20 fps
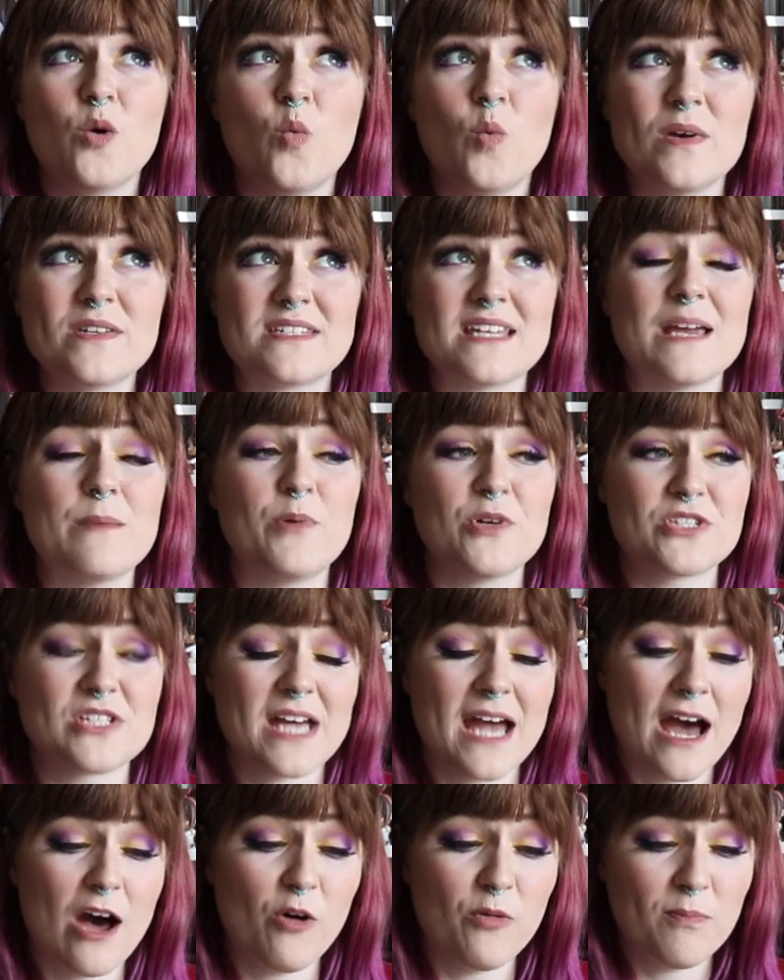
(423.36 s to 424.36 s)
was able
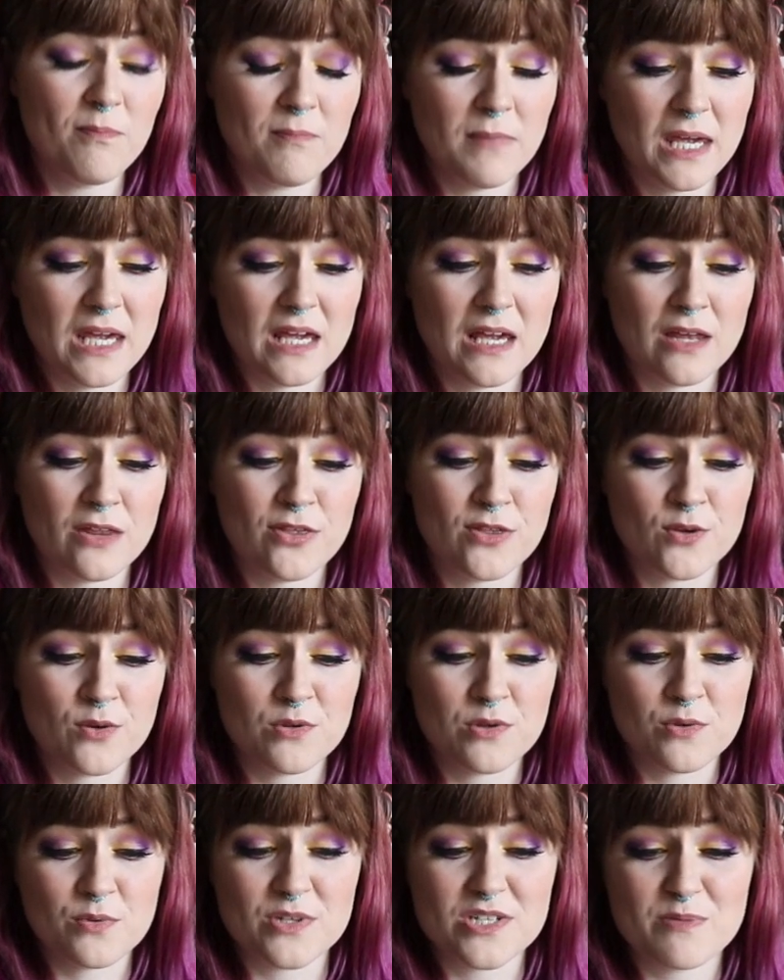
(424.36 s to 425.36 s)
to help me
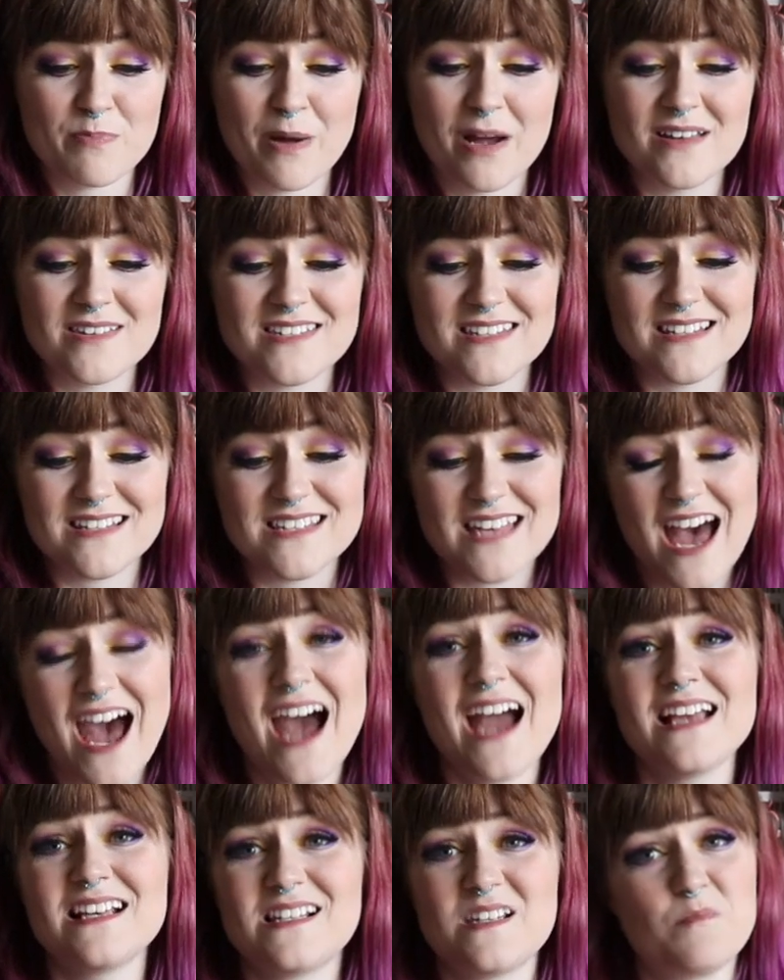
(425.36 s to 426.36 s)
through the responses
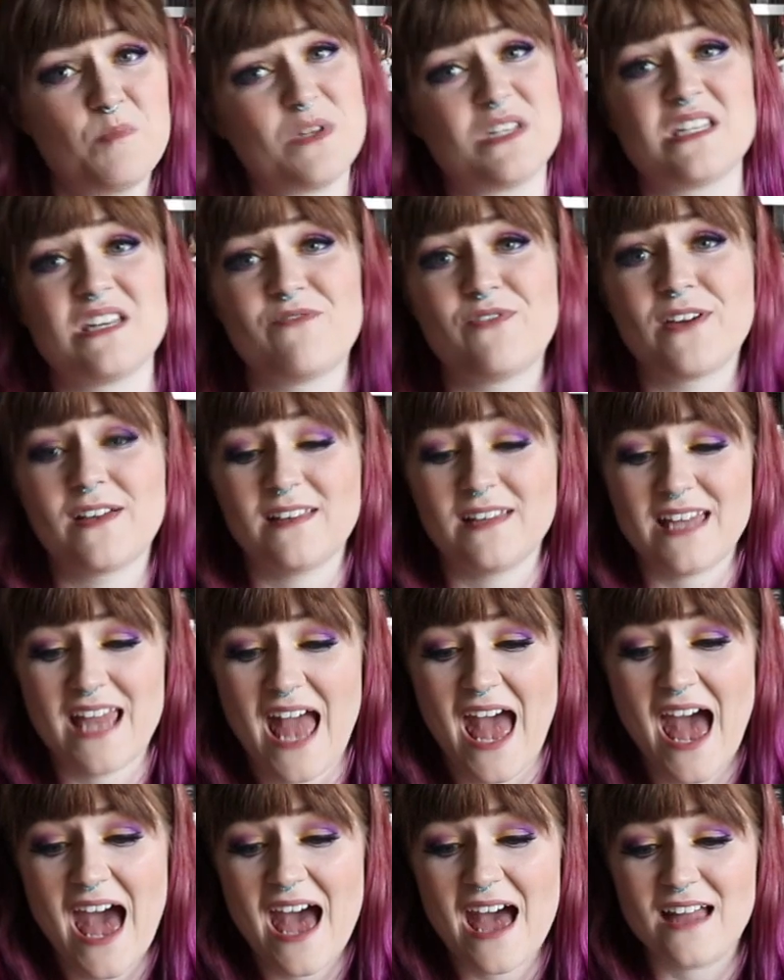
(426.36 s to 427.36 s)
I specifically
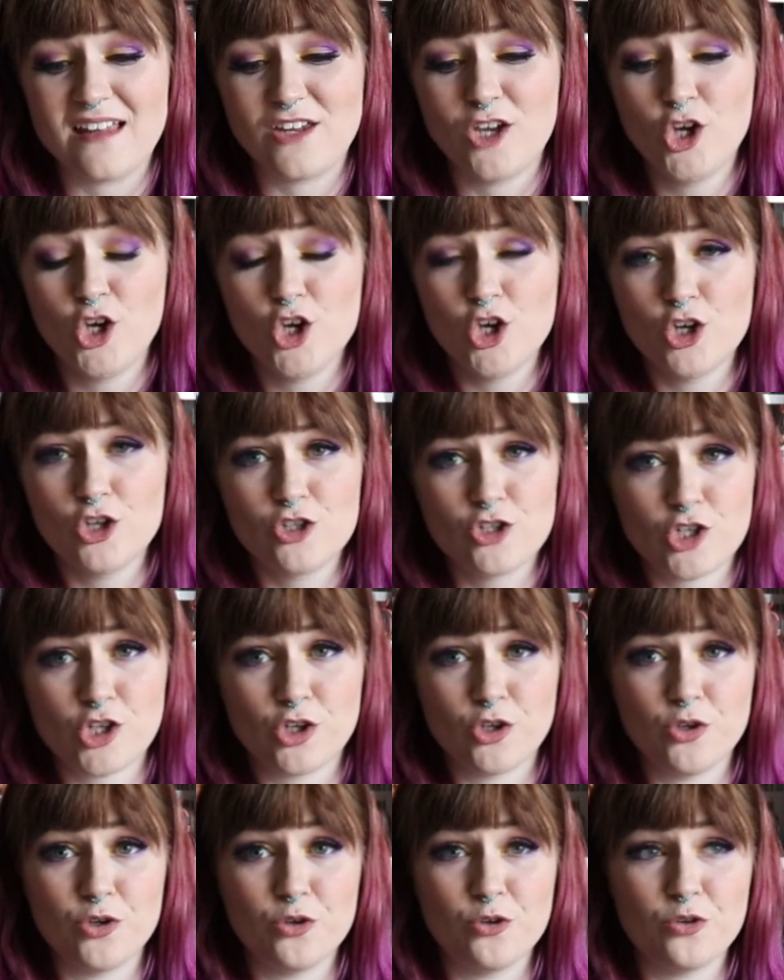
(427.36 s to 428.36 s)
had
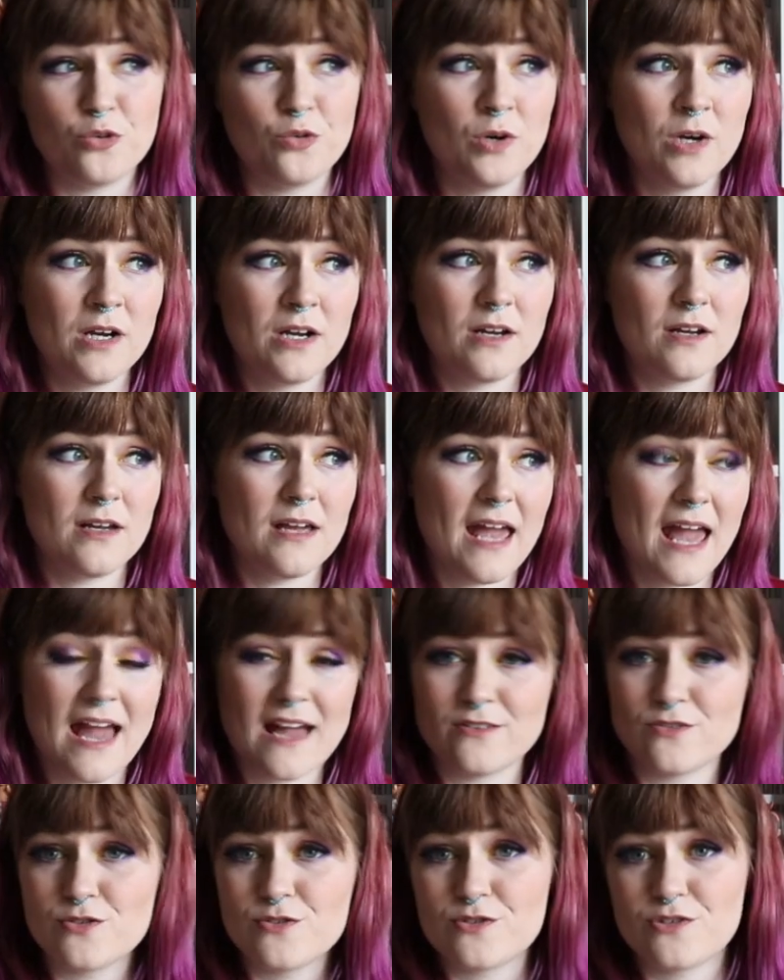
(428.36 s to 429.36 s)
to
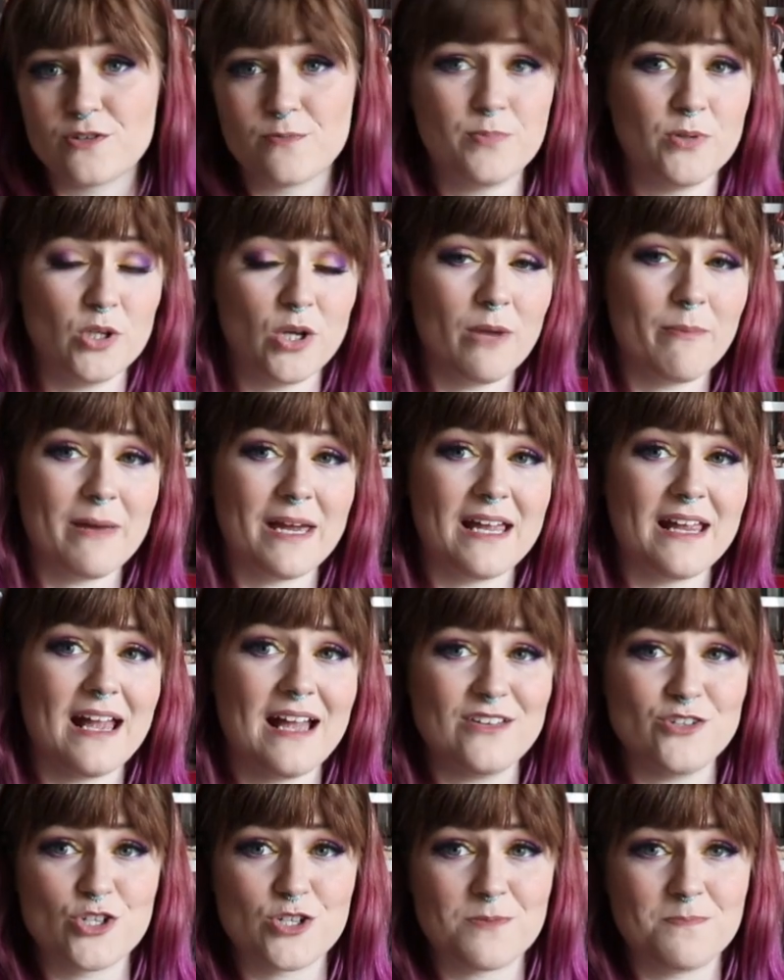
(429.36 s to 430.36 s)
Andrew's deployment
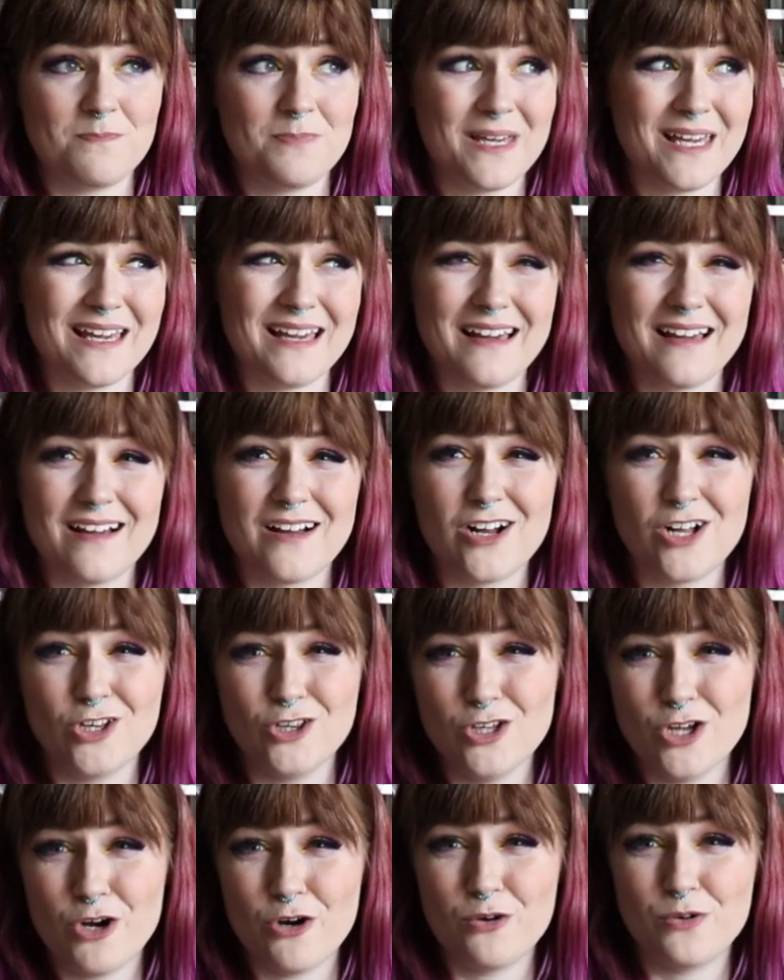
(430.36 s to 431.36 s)
and just being
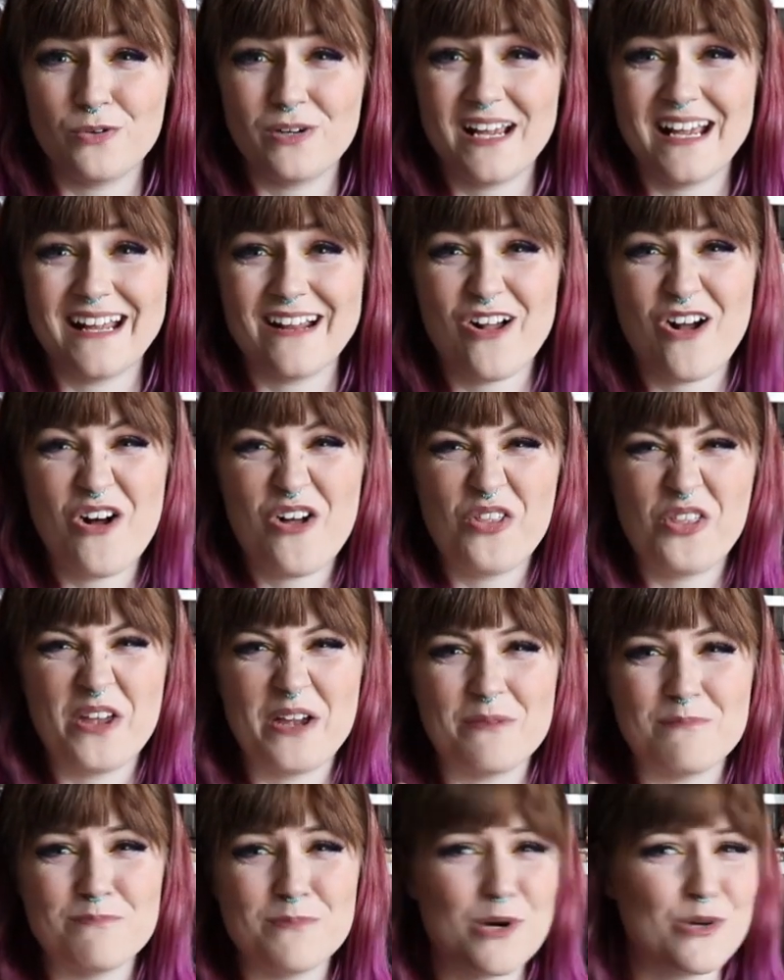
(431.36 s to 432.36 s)
alone and all
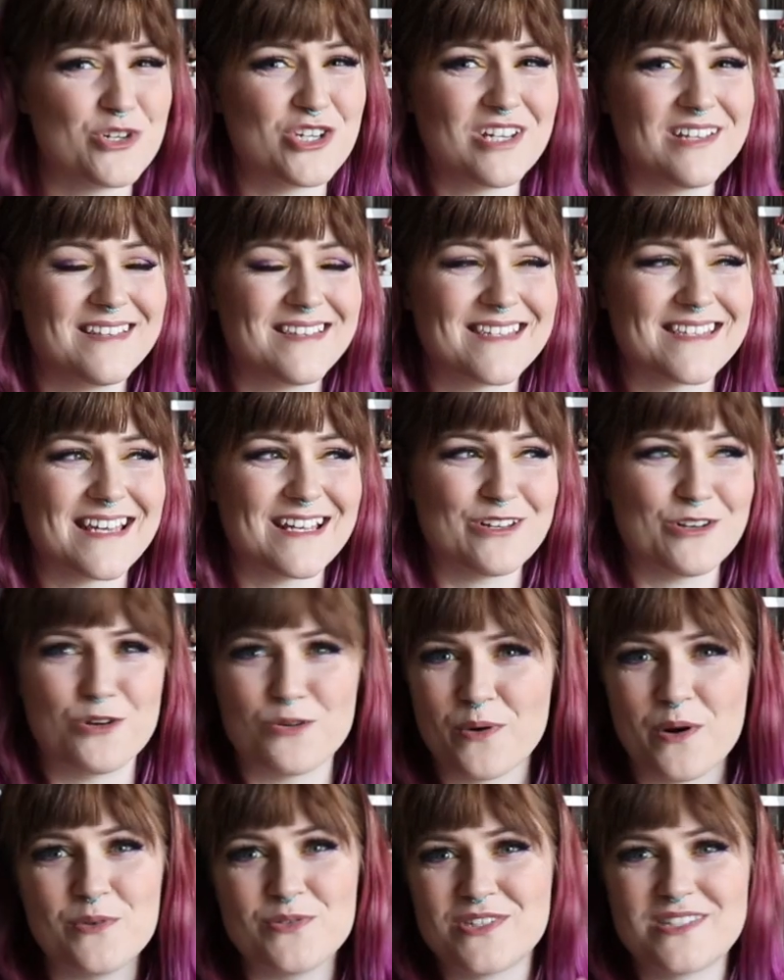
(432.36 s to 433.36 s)
the emotions and
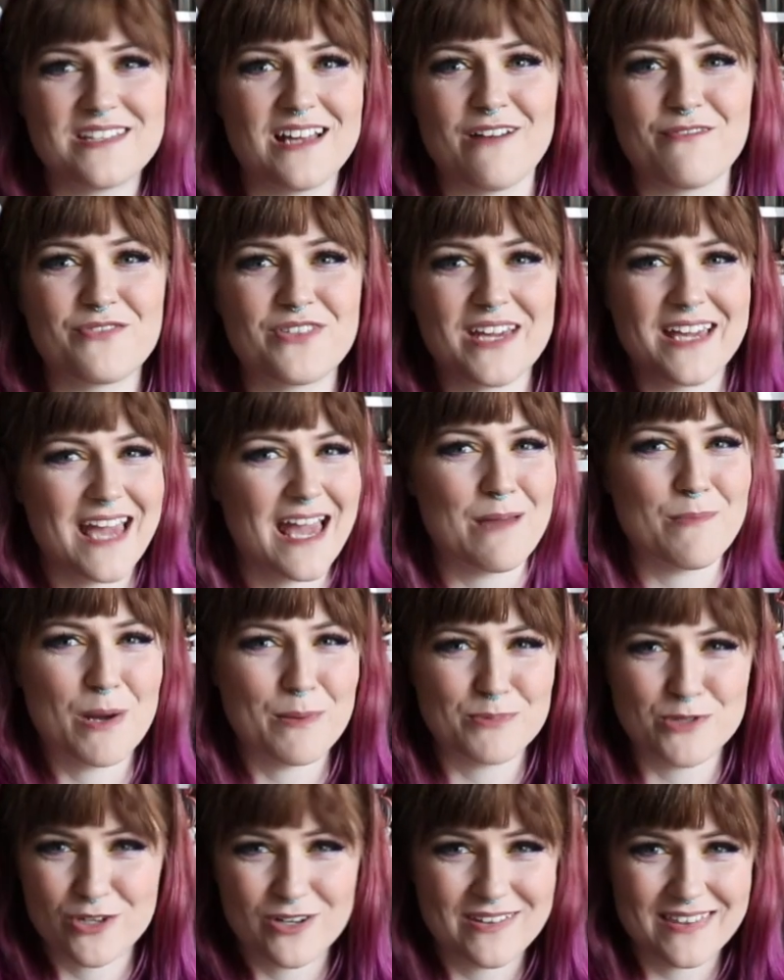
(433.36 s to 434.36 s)
gross stuff that came
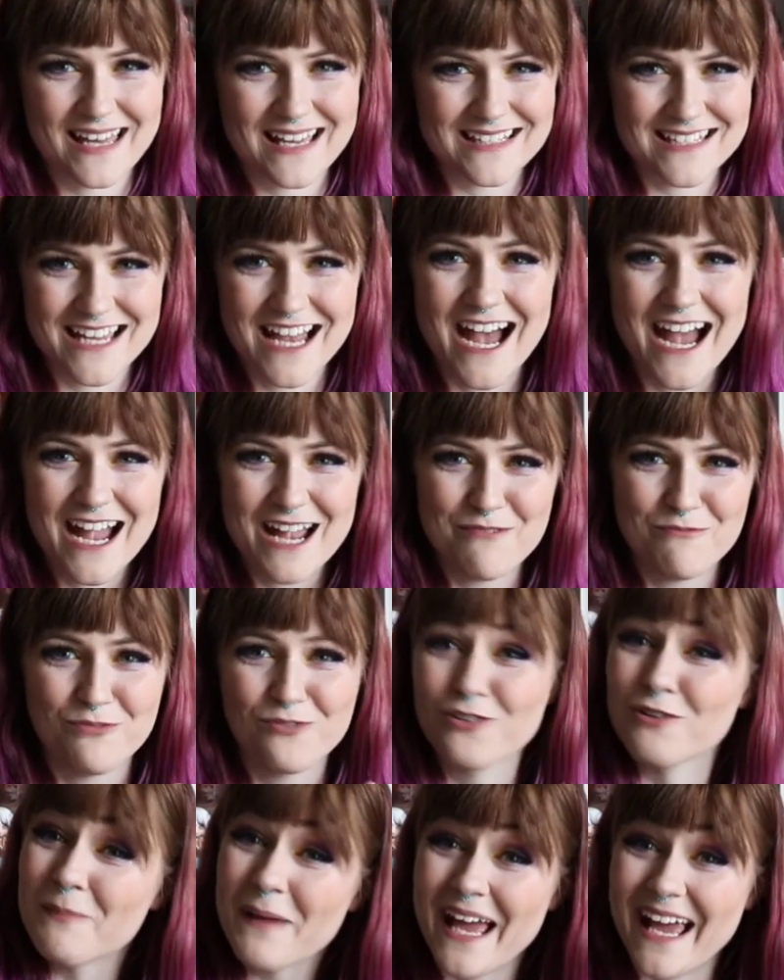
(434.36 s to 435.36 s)
up during that time
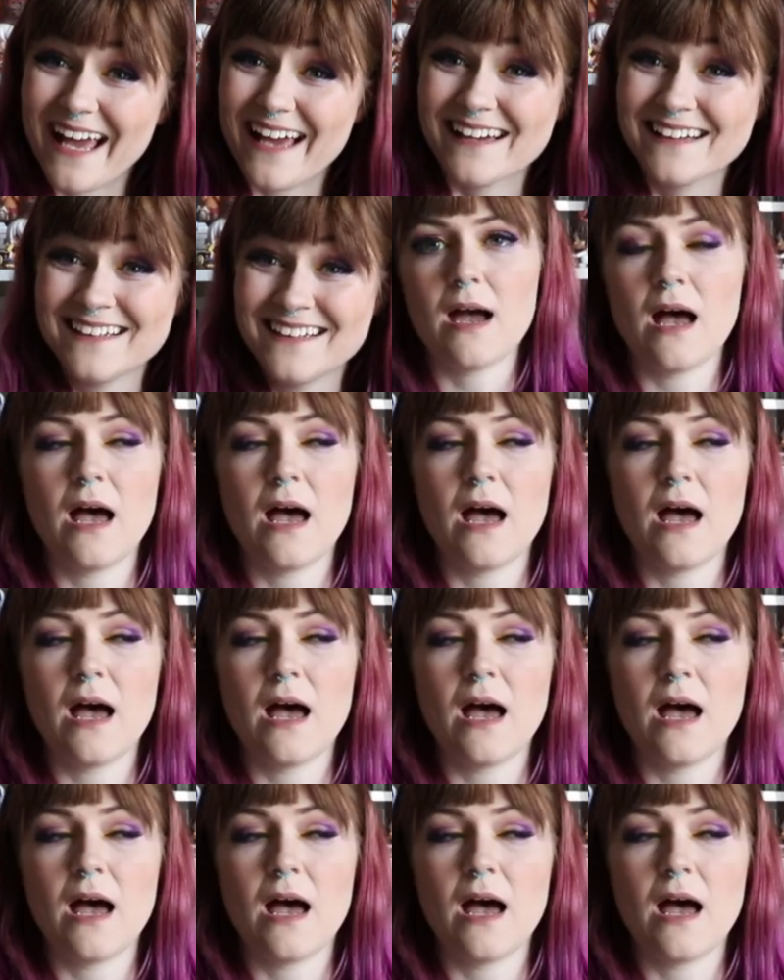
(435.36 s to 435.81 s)
for me.